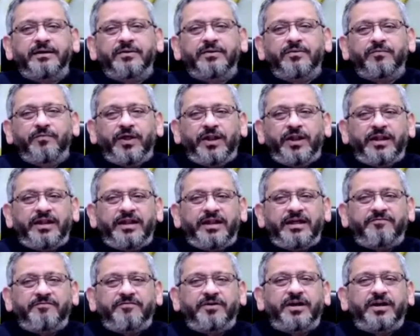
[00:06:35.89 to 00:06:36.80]
will
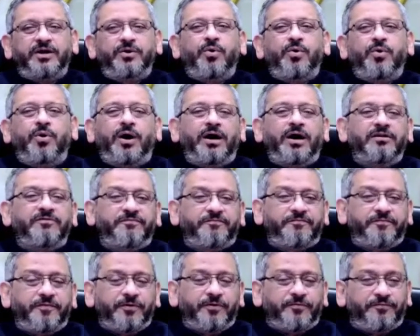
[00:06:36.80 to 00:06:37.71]
never go
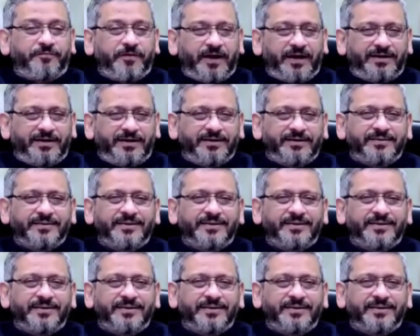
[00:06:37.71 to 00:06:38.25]
unfulfilled